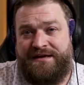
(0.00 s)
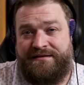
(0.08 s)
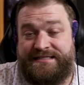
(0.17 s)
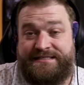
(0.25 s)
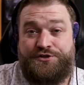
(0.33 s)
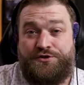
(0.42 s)

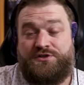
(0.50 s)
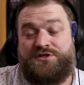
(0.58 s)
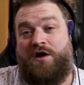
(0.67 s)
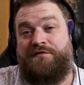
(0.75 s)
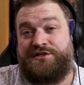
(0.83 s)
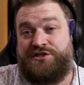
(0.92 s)
These tissues are
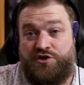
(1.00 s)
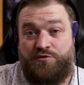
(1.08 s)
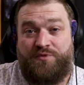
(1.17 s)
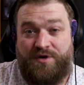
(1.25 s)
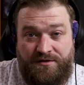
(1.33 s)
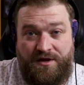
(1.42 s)
called the
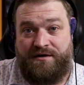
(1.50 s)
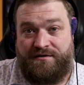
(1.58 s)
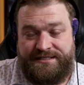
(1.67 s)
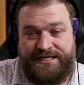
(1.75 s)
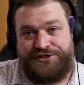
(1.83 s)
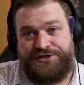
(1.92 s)

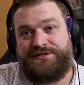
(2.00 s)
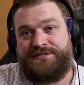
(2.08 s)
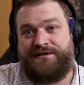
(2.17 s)
supraglottal tissues.